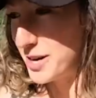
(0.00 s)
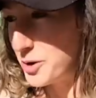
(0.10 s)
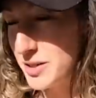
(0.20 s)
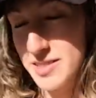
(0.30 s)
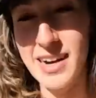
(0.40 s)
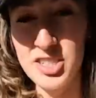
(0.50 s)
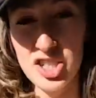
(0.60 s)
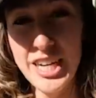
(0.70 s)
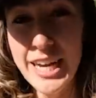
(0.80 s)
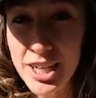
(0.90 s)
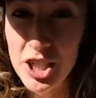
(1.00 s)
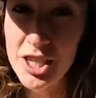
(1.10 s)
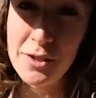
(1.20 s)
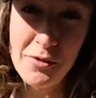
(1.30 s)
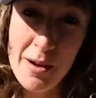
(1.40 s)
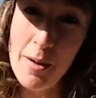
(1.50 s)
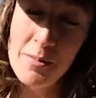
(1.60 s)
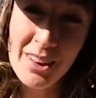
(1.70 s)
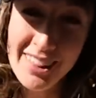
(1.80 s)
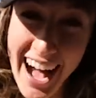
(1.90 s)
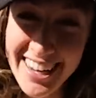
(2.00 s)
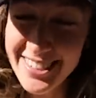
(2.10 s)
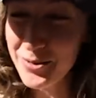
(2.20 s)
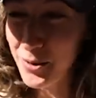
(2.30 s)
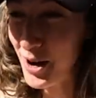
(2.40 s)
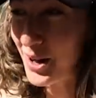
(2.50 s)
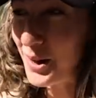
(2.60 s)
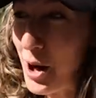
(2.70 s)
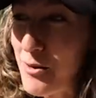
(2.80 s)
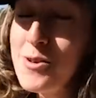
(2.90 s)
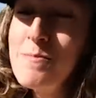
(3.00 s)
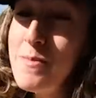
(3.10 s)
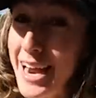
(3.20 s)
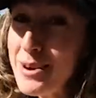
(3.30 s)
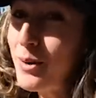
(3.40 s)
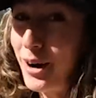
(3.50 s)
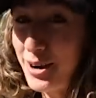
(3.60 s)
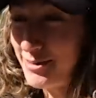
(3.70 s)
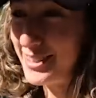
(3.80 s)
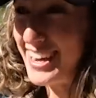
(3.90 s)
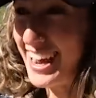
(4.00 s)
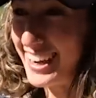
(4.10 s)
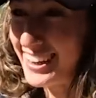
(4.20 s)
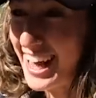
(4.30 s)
I know these guys are itching to frame up the last wall of the main part of the deck.